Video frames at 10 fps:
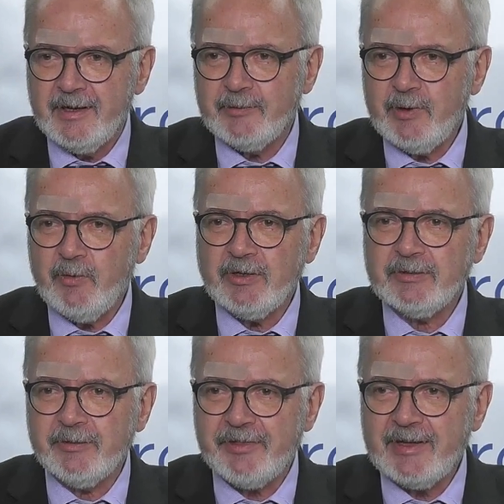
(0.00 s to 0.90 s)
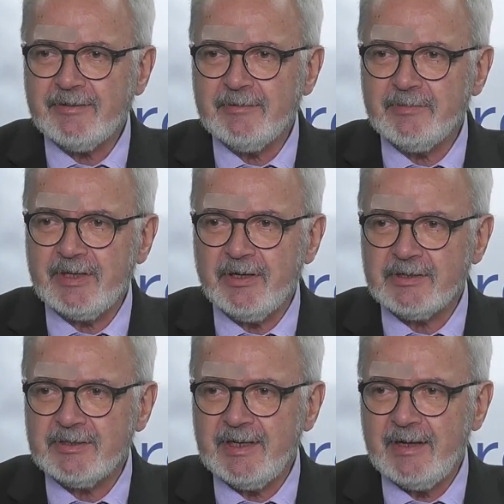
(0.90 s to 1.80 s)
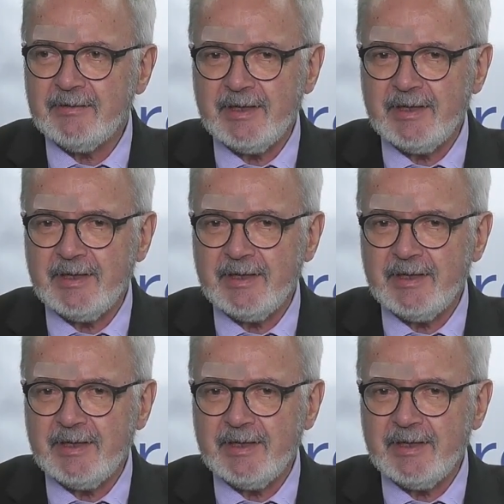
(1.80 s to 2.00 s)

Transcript: And we wanted to thank them because they